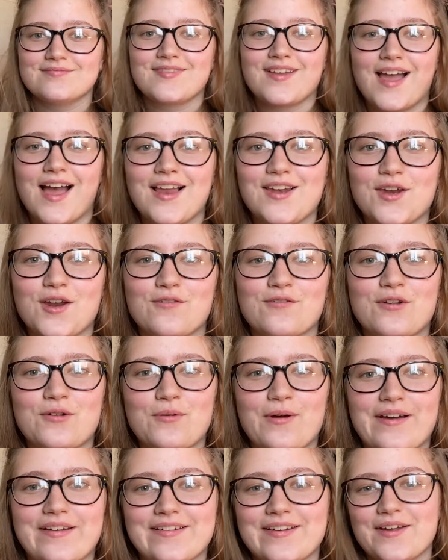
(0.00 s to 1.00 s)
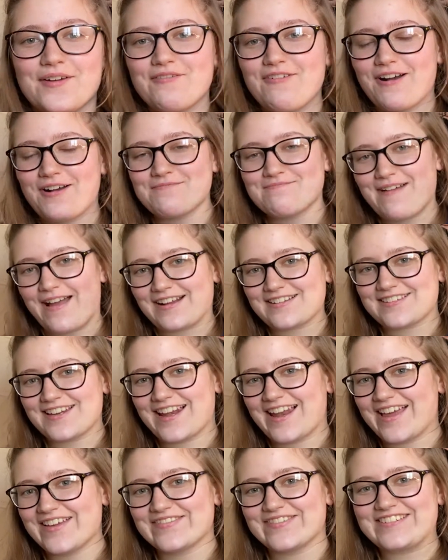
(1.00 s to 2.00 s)
Hello everyone, welcome back to
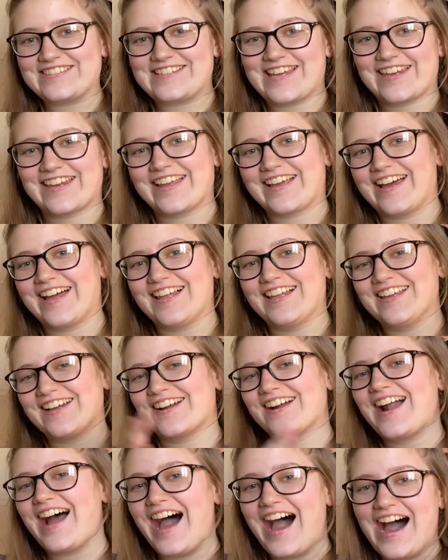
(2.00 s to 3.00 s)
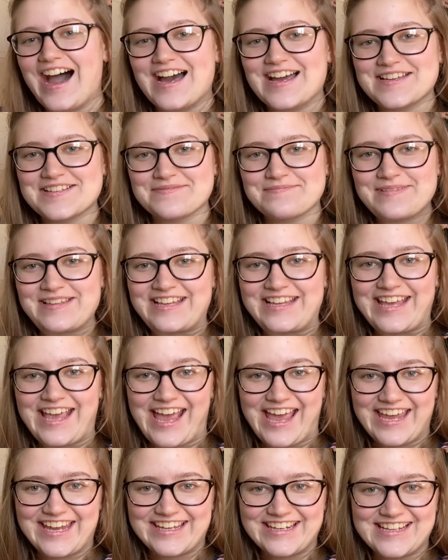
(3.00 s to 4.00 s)
Life in Technicolor. I'm
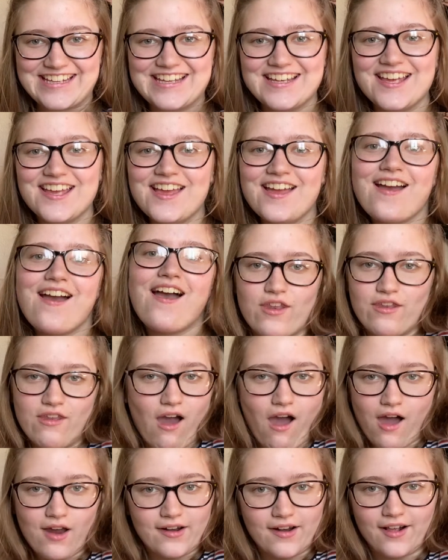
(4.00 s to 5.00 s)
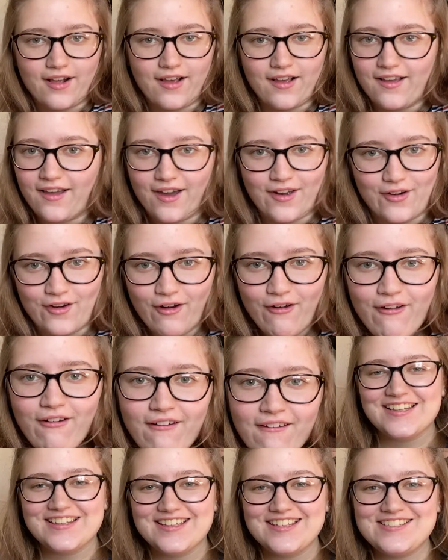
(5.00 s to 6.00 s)
Katie, not Gunner.
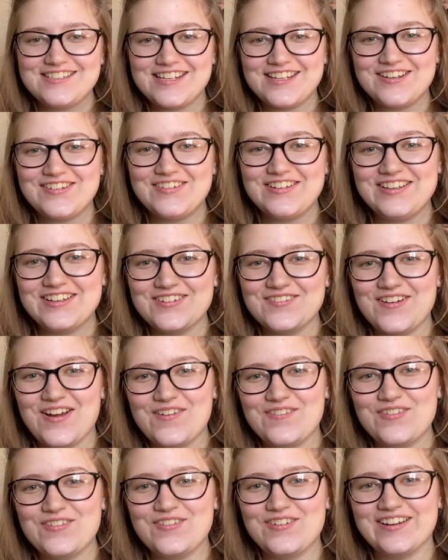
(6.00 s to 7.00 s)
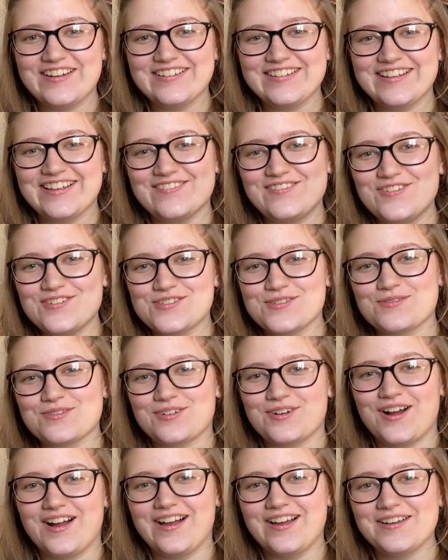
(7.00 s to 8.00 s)
The channel here where everyone, if you
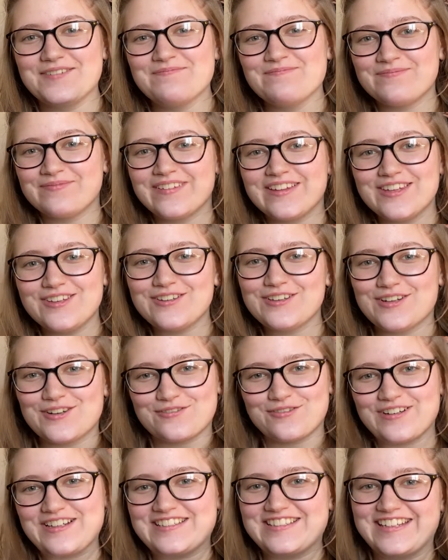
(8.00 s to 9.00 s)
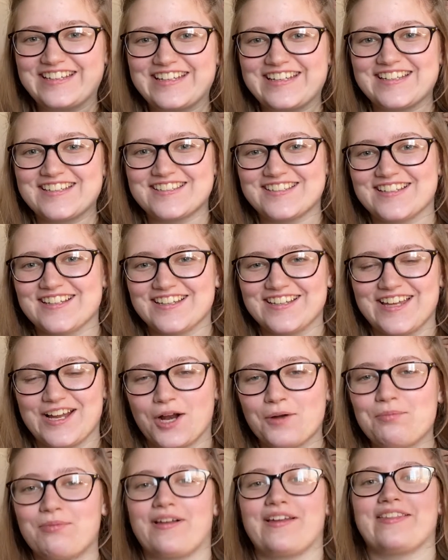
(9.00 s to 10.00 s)
subscribe, you get a free ticket to the
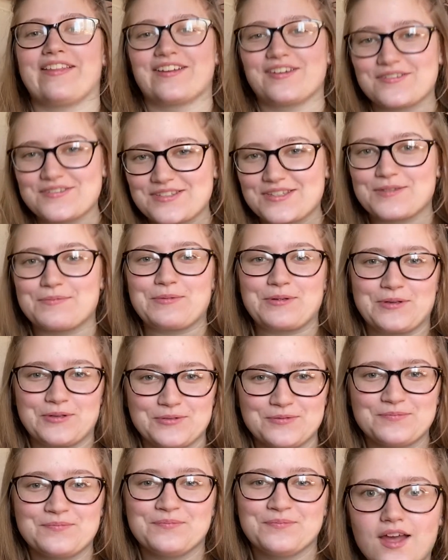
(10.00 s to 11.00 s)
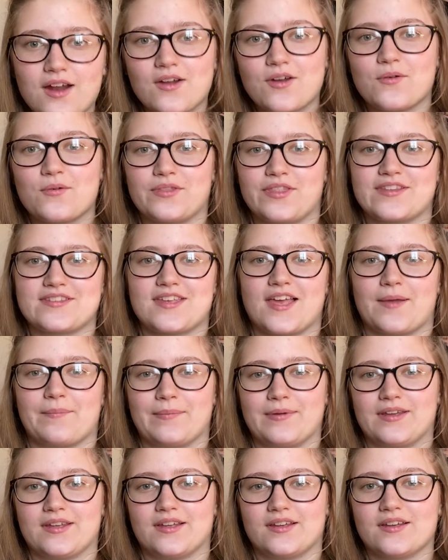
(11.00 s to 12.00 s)
airplane that goes to the moon. I don't know when that's
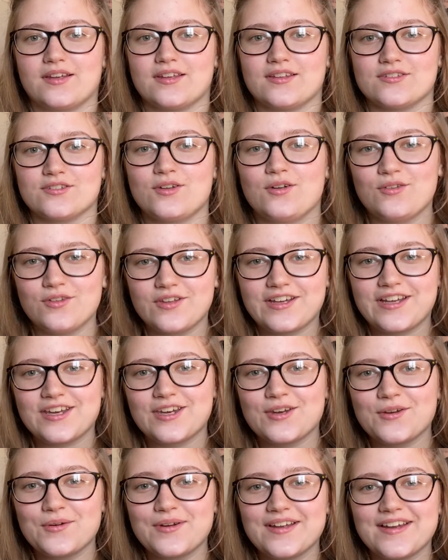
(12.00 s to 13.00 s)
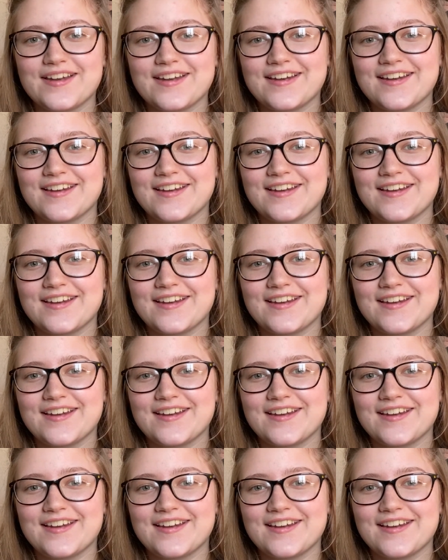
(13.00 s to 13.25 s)
happening, and don't look into it,